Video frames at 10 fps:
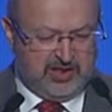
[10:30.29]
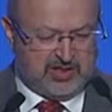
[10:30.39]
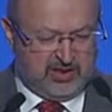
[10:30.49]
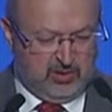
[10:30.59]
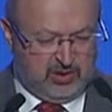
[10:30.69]
a
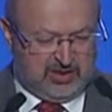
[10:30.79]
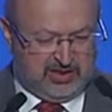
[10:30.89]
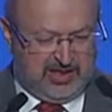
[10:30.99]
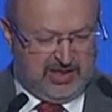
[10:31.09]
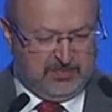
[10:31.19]
Security
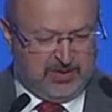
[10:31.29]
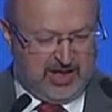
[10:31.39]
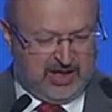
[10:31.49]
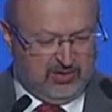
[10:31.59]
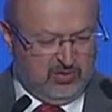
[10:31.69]
Day in
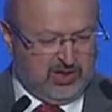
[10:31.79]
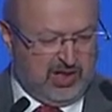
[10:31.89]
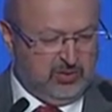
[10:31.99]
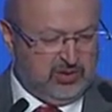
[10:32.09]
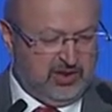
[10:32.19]
Prague on
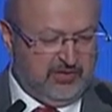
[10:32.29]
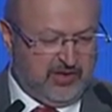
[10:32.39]
countering